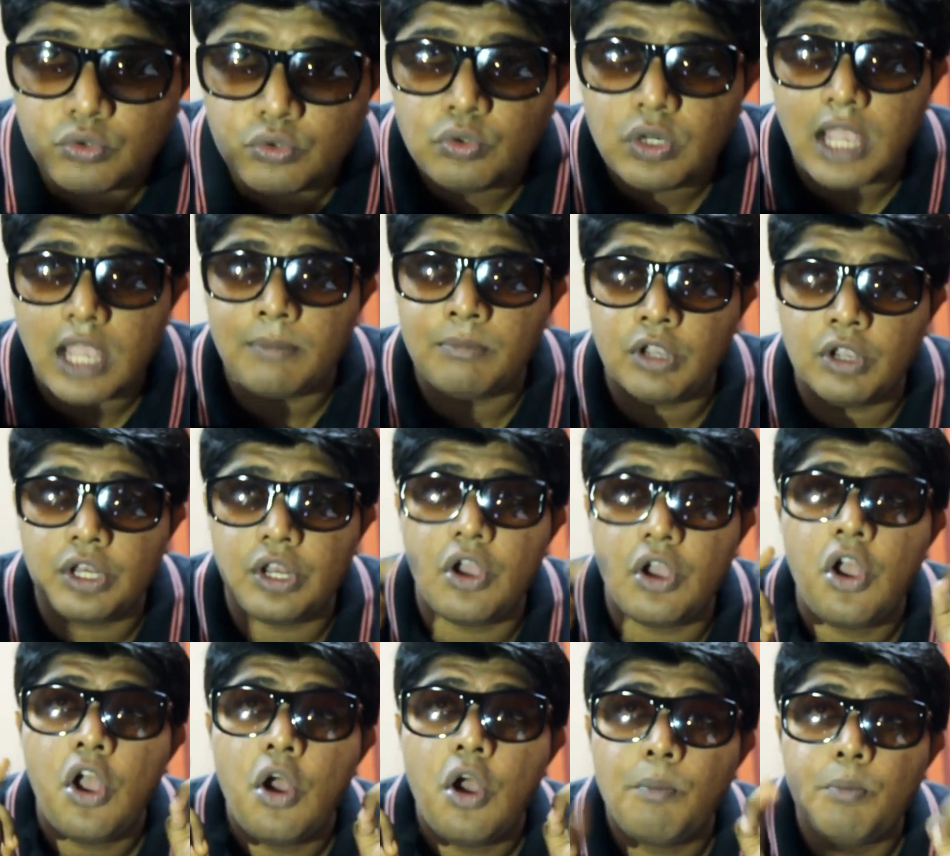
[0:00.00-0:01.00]
Soon I'm gonna
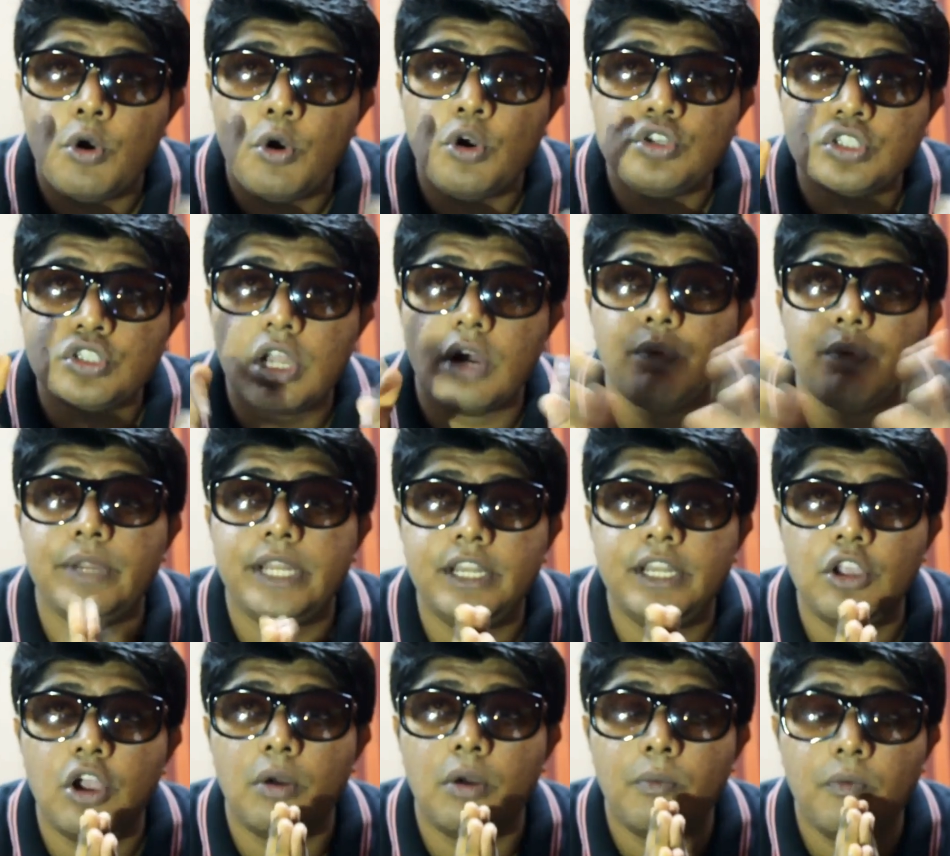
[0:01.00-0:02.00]
post a
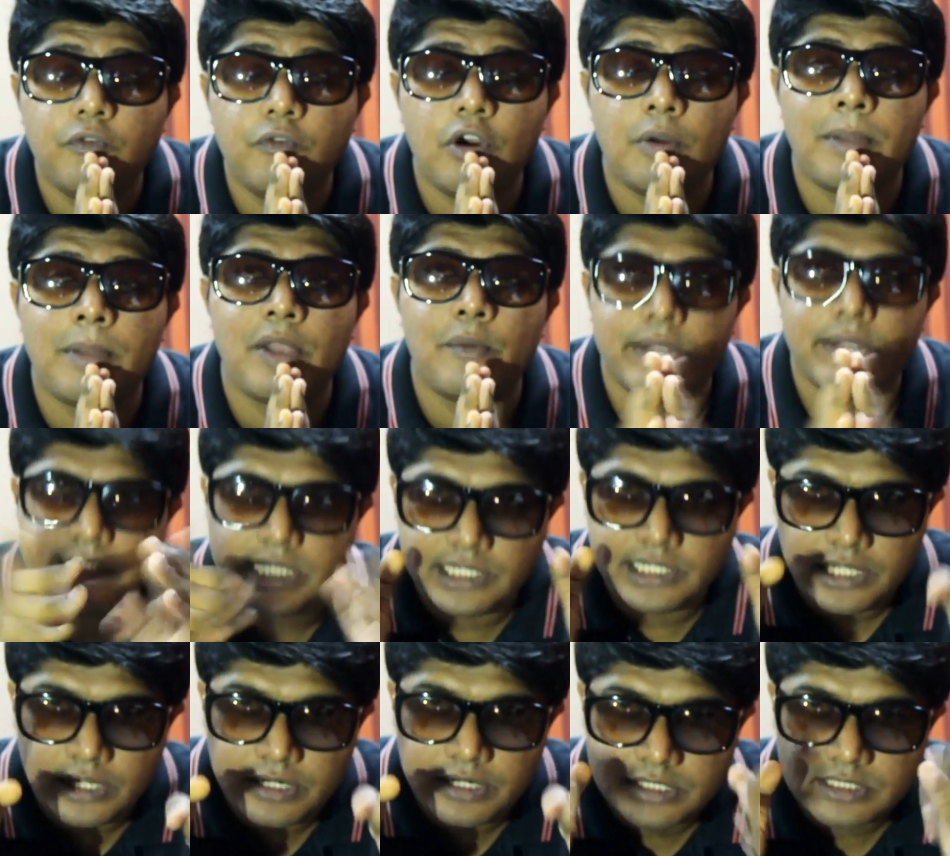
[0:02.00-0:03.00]
video for my
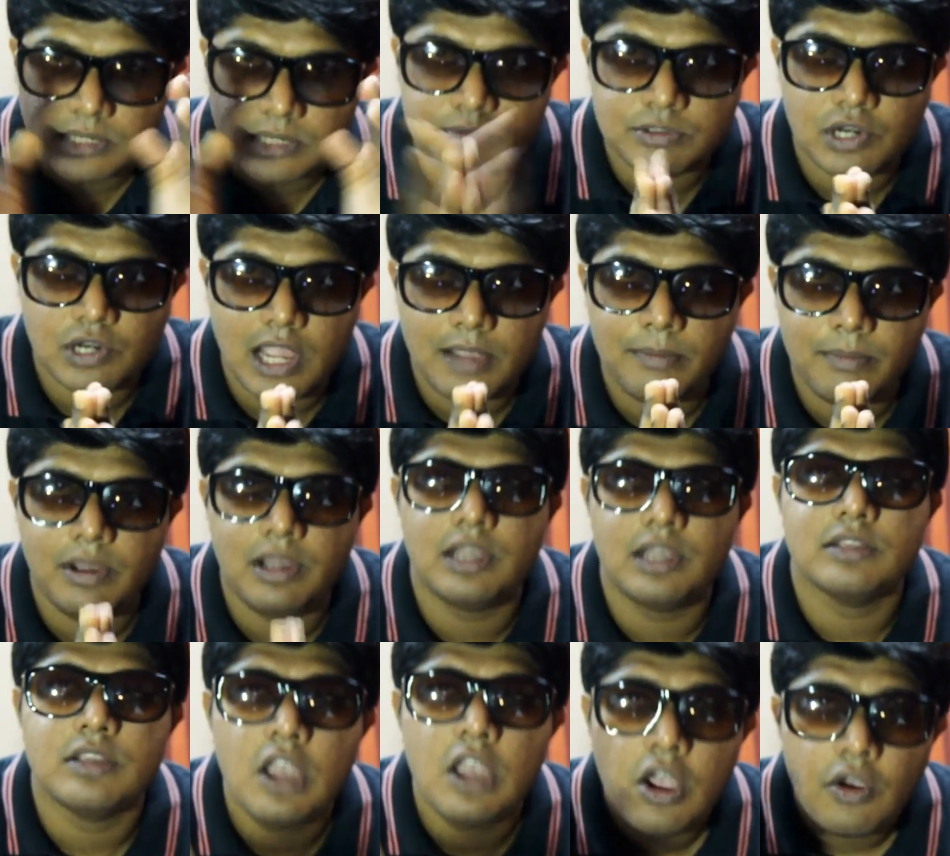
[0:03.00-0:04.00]
vegetarian
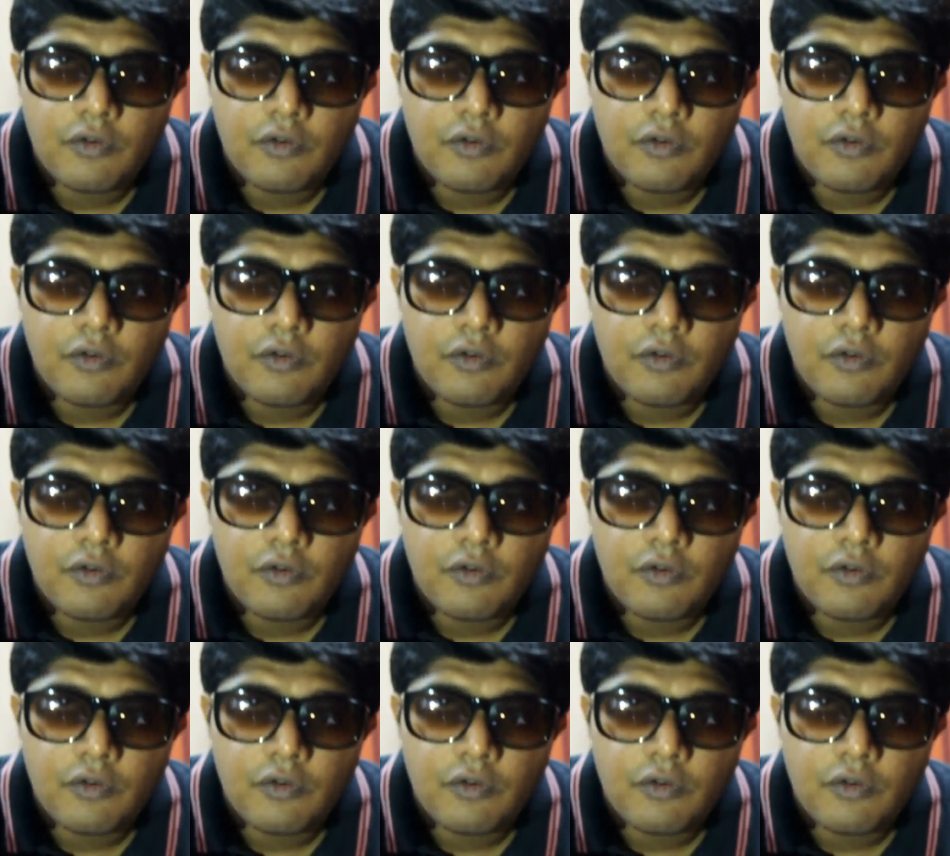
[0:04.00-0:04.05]
subscribers,